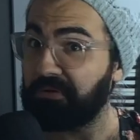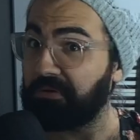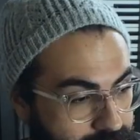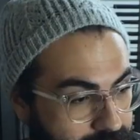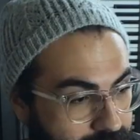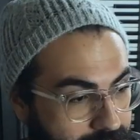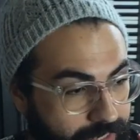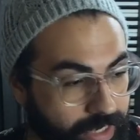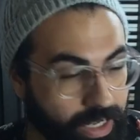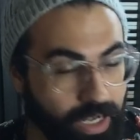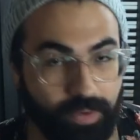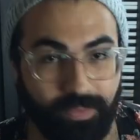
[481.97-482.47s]
that
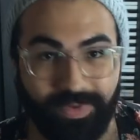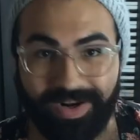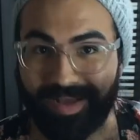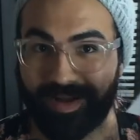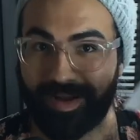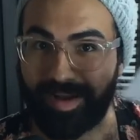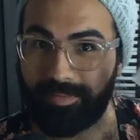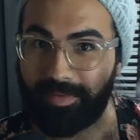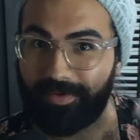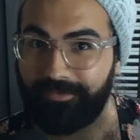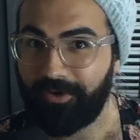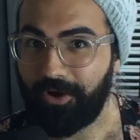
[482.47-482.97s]
I got when I
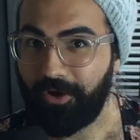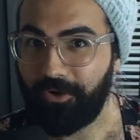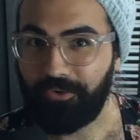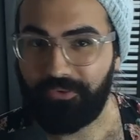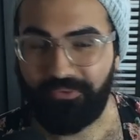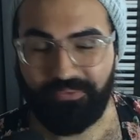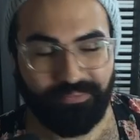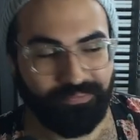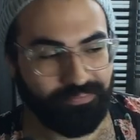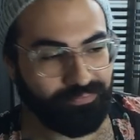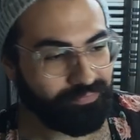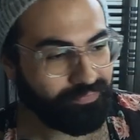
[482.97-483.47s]
got my
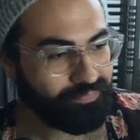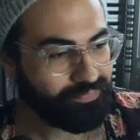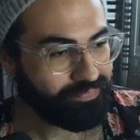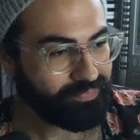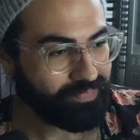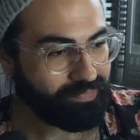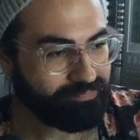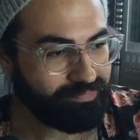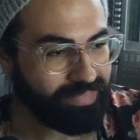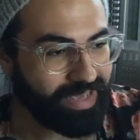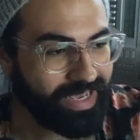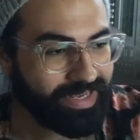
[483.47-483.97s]
phone
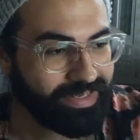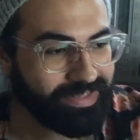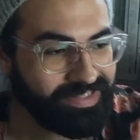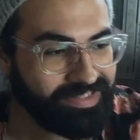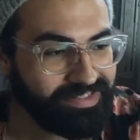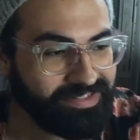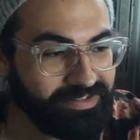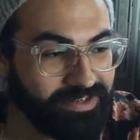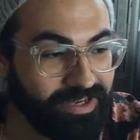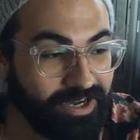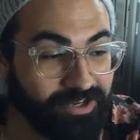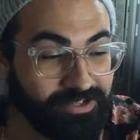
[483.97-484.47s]
back
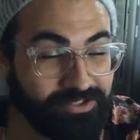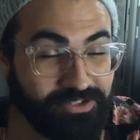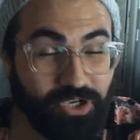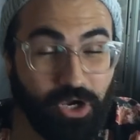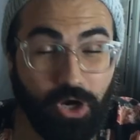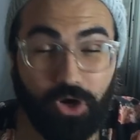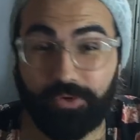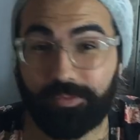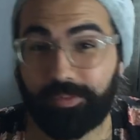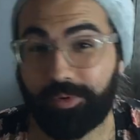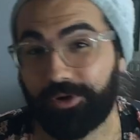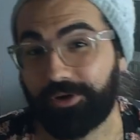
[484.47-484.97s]
in
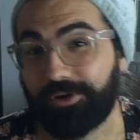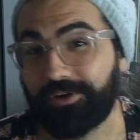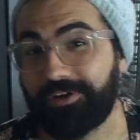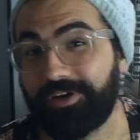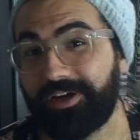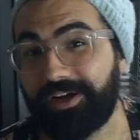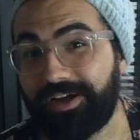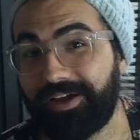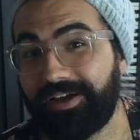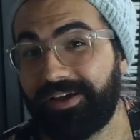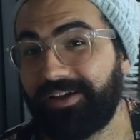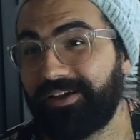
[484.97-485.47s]
October.
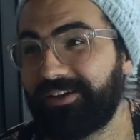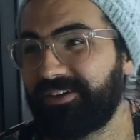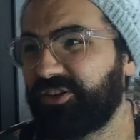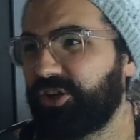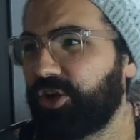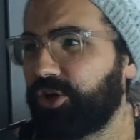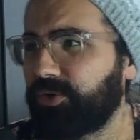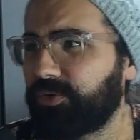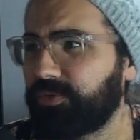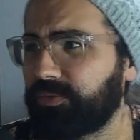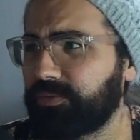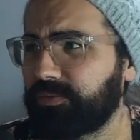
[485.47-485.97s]

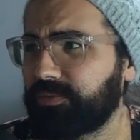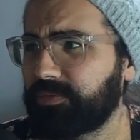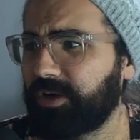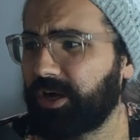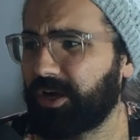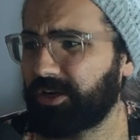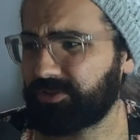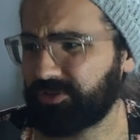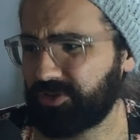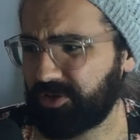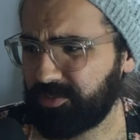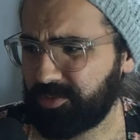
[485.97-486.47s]
No,
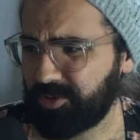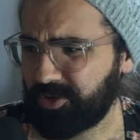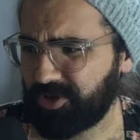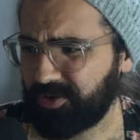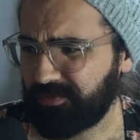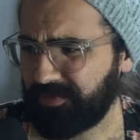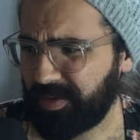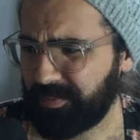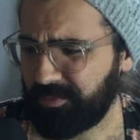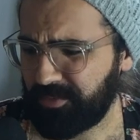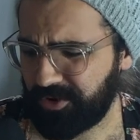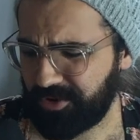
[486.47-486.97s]
October,
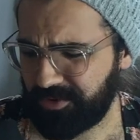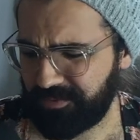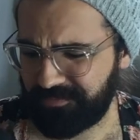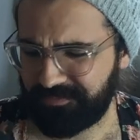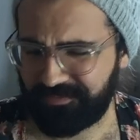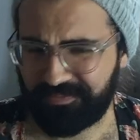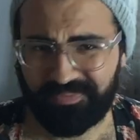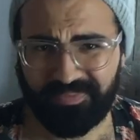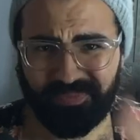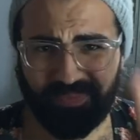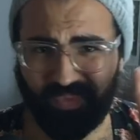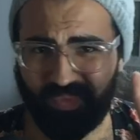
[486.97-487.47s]
November,
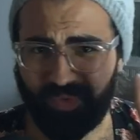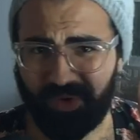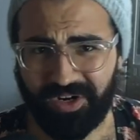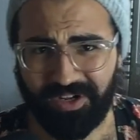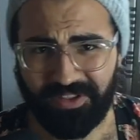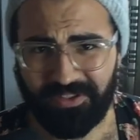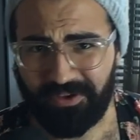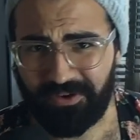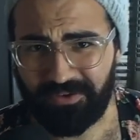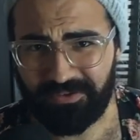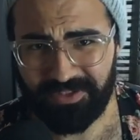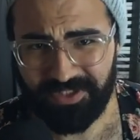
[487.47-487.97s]
one
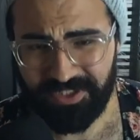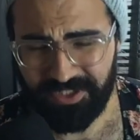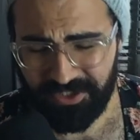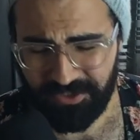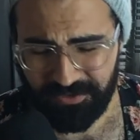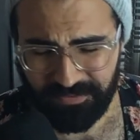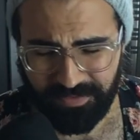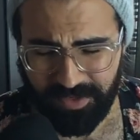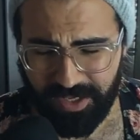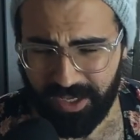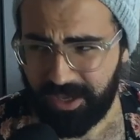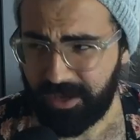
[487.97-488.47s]
of those
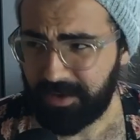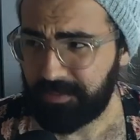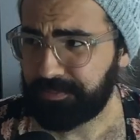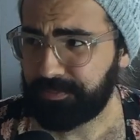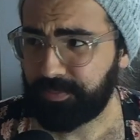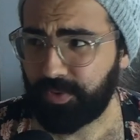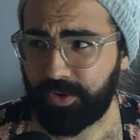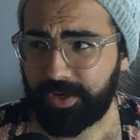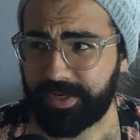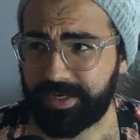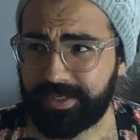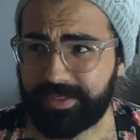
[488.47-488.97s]
two.
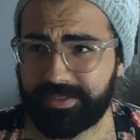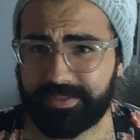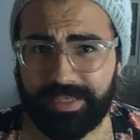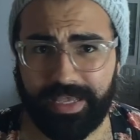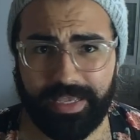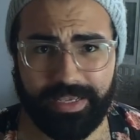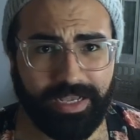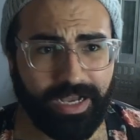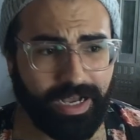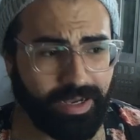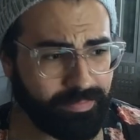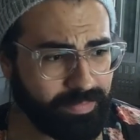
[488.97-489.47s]
Point is, I
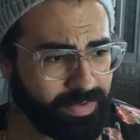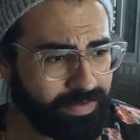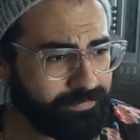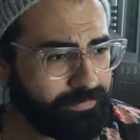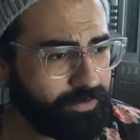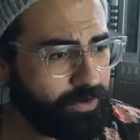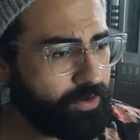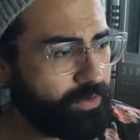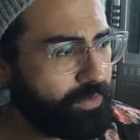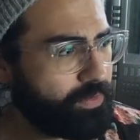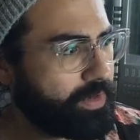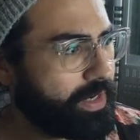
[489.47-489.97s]
got my
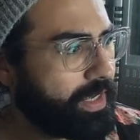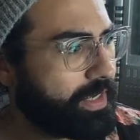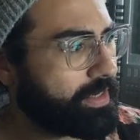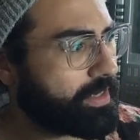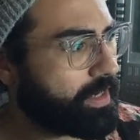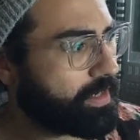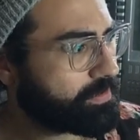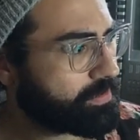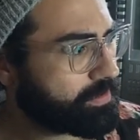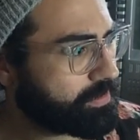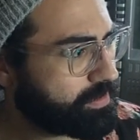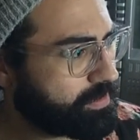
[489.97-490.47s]
phone, I
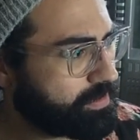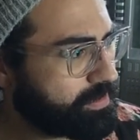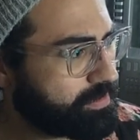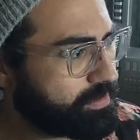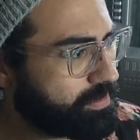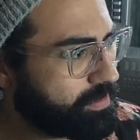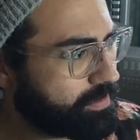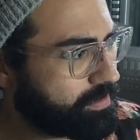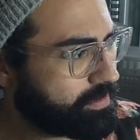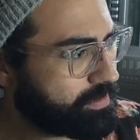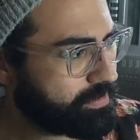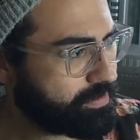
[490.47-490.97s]
got the
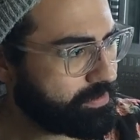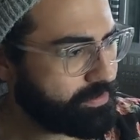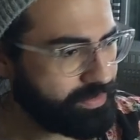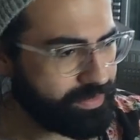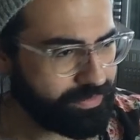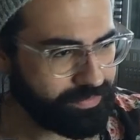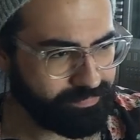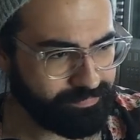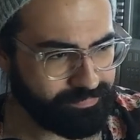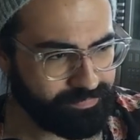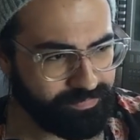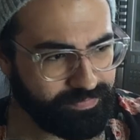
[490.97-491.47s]
the,
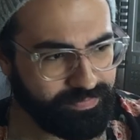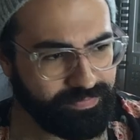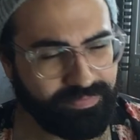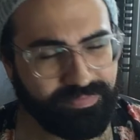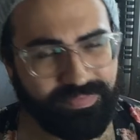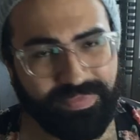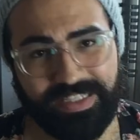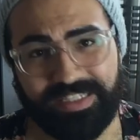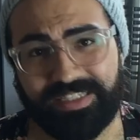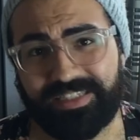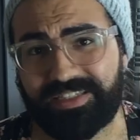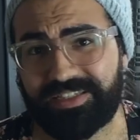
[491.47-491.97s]
the
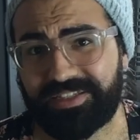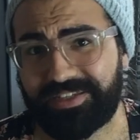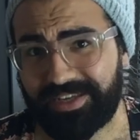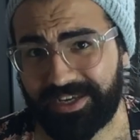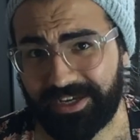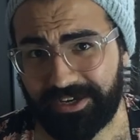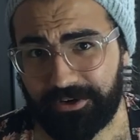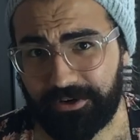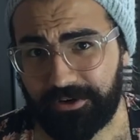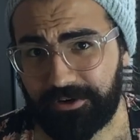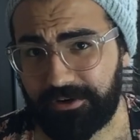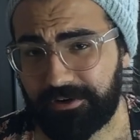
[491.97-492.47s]

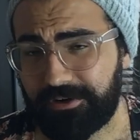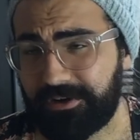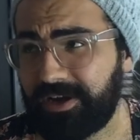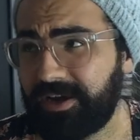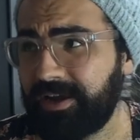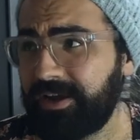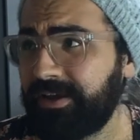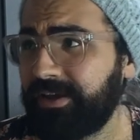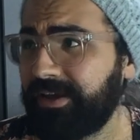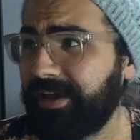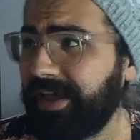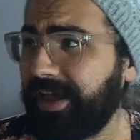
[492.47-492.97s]
sticker,
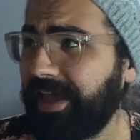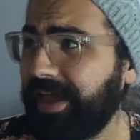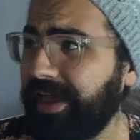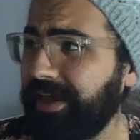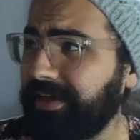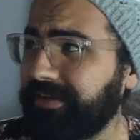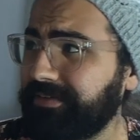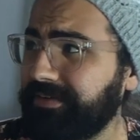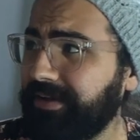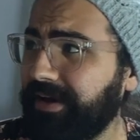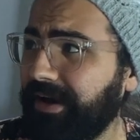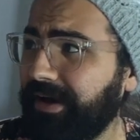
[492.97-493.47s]

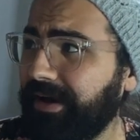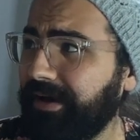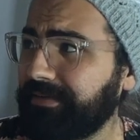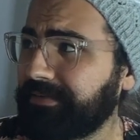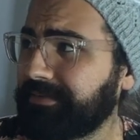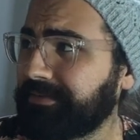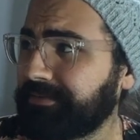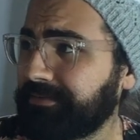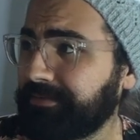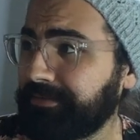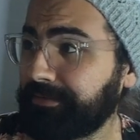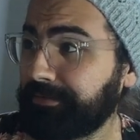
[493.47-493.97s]
and uh,
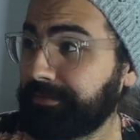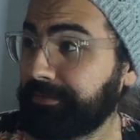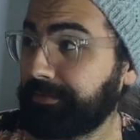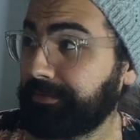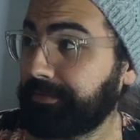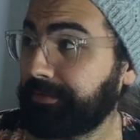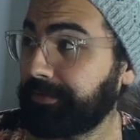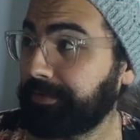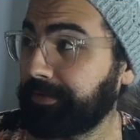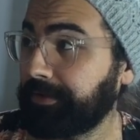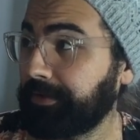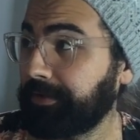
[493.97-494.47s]

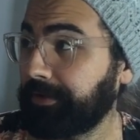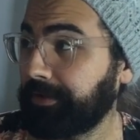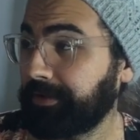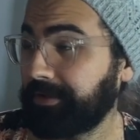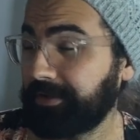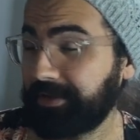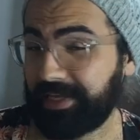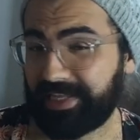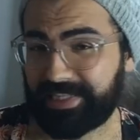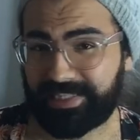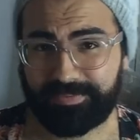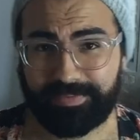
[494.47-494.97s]

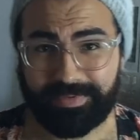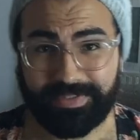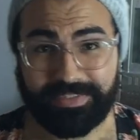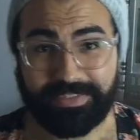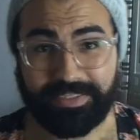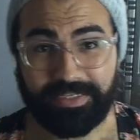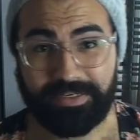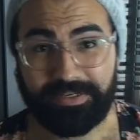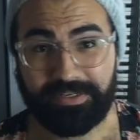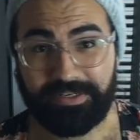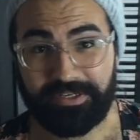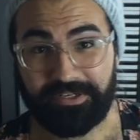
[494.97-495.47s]
it's been
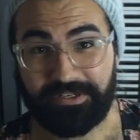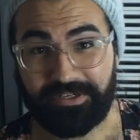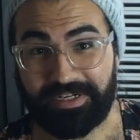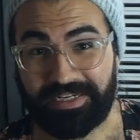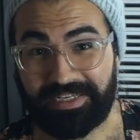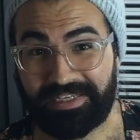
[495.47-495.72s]
sitting here, I